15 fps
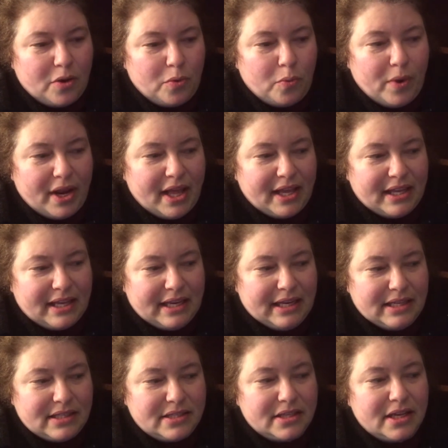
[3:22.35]
when I
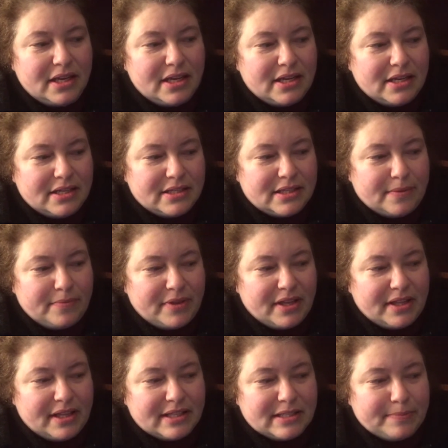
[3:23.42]
eat
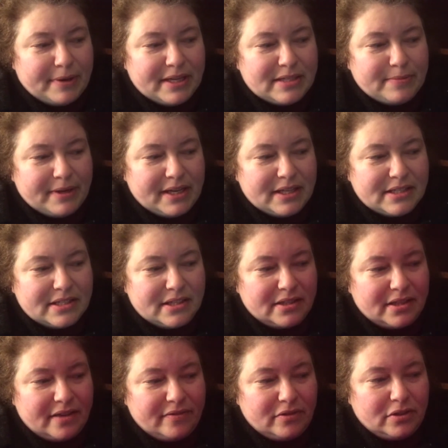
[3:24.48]
something that spikes my insulin
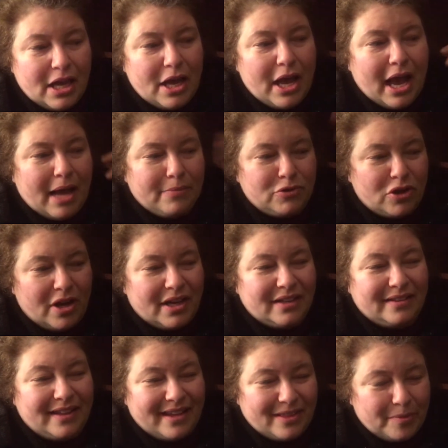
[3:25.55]
level, I'm
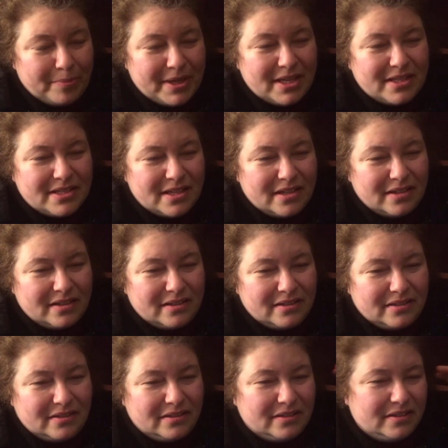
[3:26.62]
talking like the
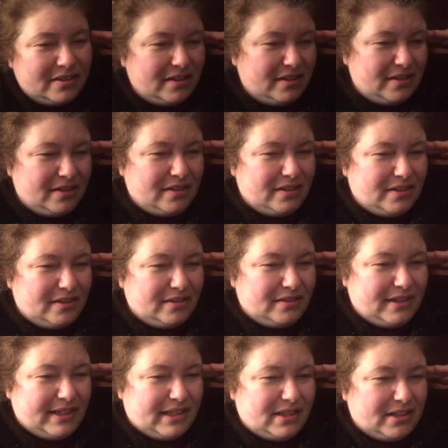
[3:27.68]
pizza,
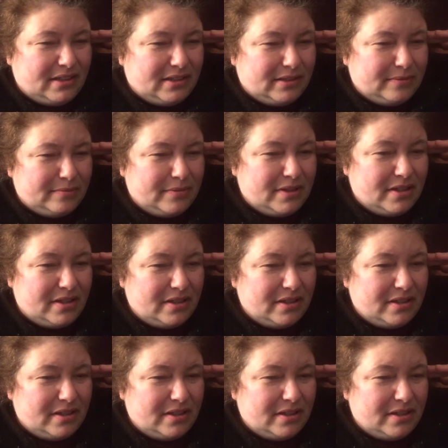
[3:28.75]
like um,